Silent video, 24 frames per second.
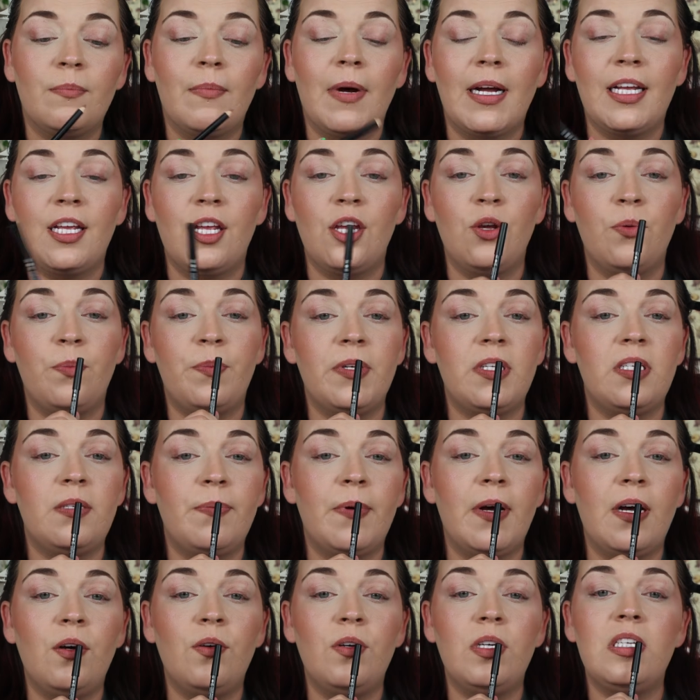My Cupid's
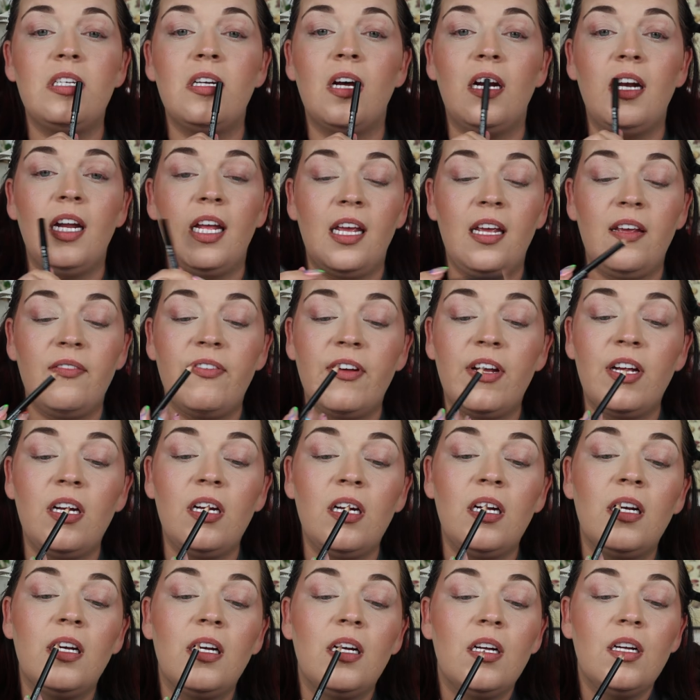bow is
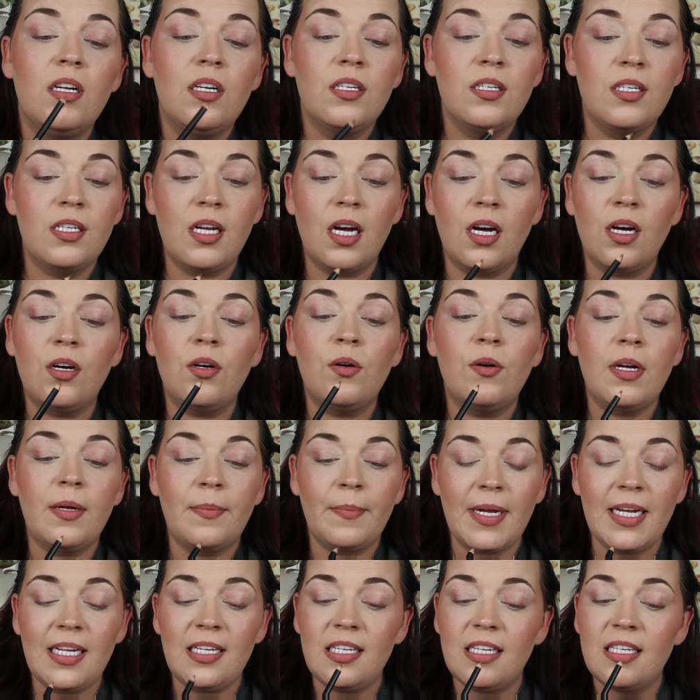uneven, so it
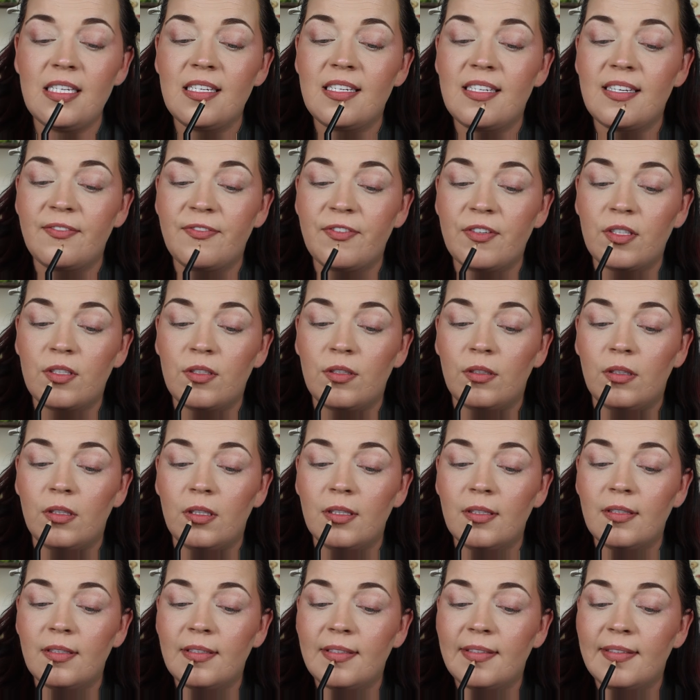makes it difficult.